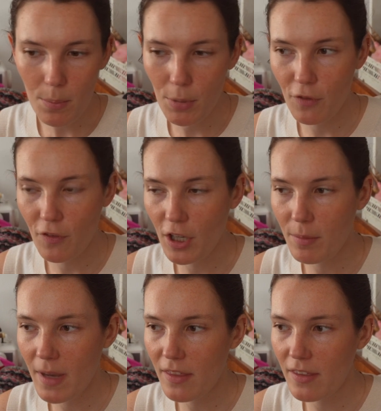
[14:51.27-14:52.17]
preferred
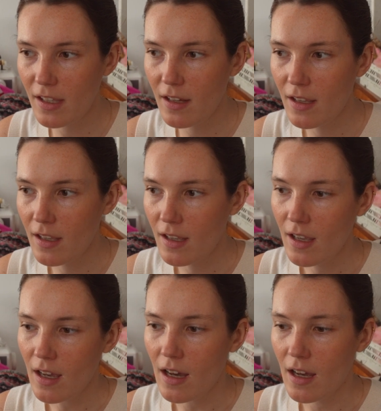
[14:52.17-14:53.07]
method,
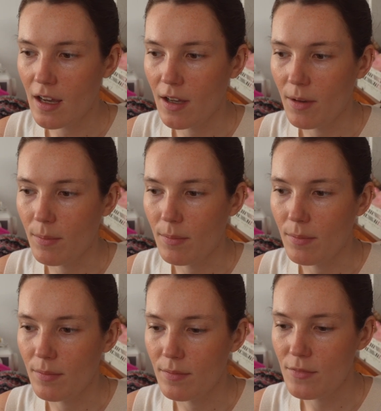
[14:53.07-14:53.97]

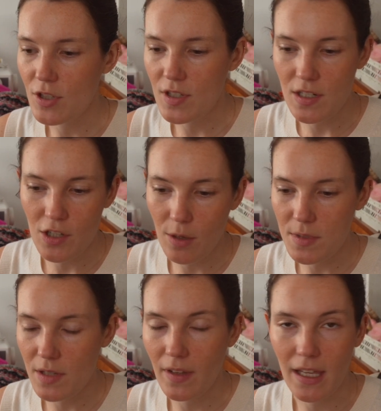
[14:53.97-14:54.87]
just in
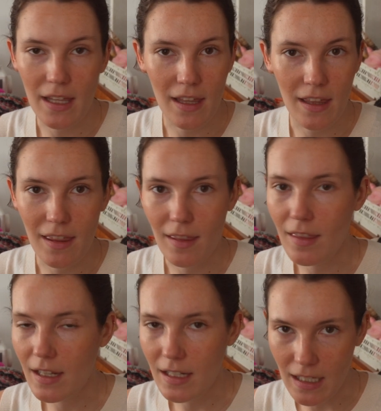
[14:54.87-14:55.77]
terms of like
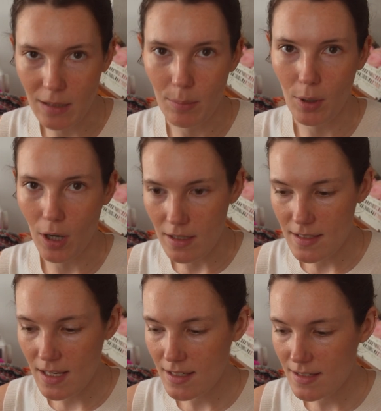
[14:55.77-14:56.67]
the knitting
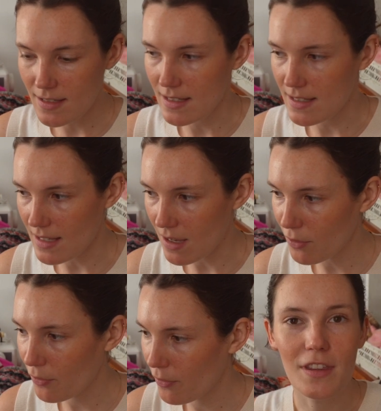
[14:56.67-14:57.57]
process
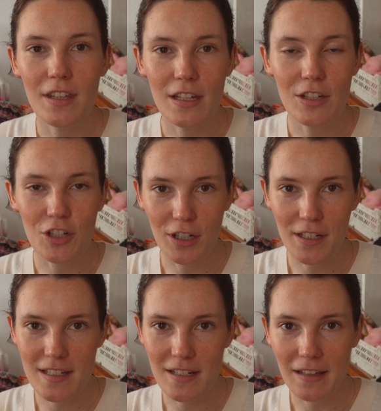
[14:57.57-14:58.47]
itself. The jury
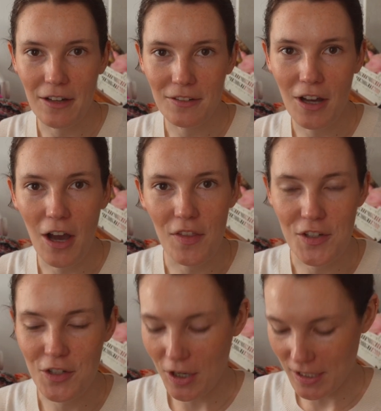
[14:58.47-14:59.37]
is still out on the
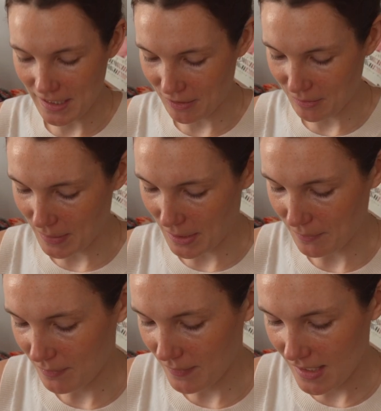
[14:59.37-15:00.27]
strong heel, but
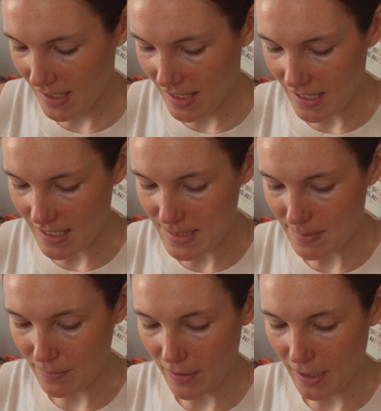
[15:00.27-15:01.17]
it's
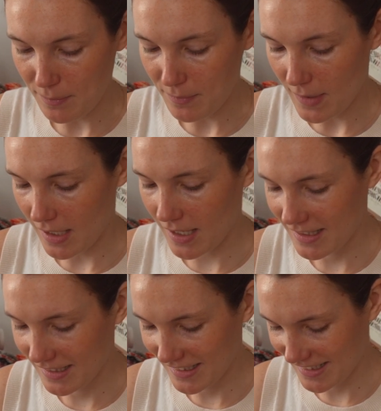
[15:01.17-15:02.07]
been fine.
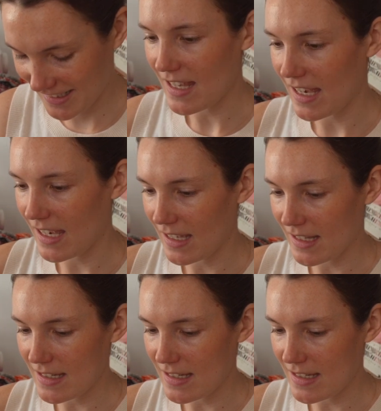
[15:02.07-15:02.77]
And